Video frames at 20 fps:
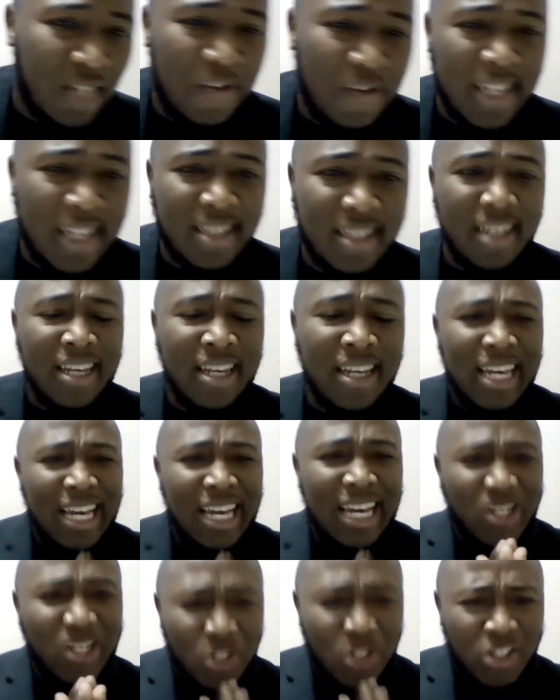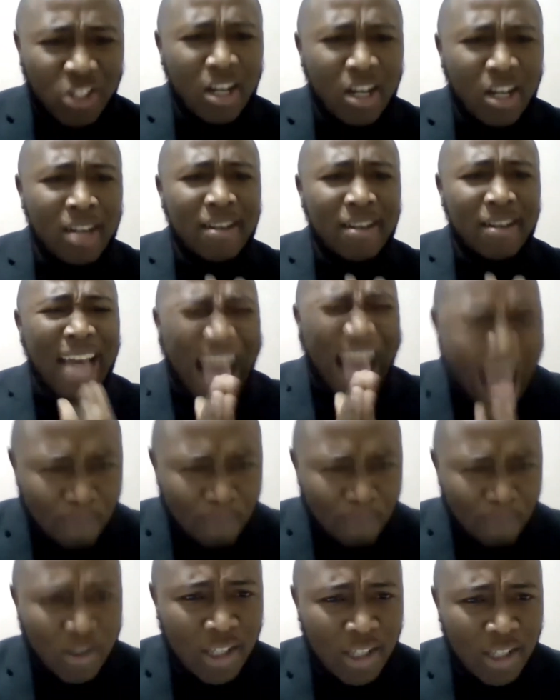facing his son,
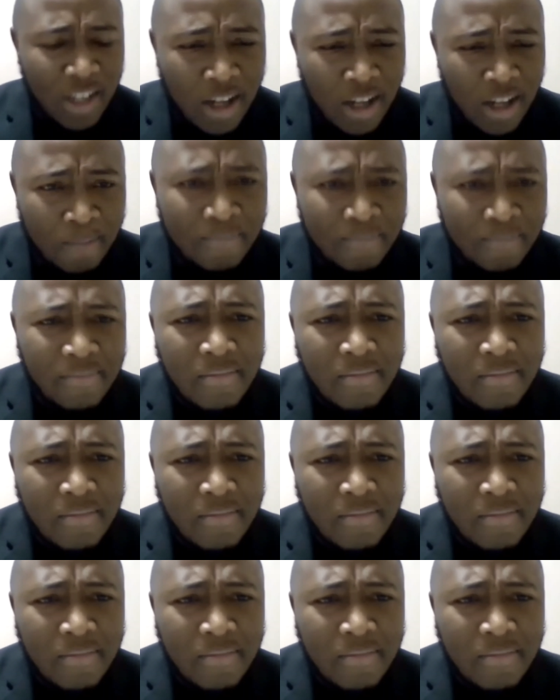Absalom.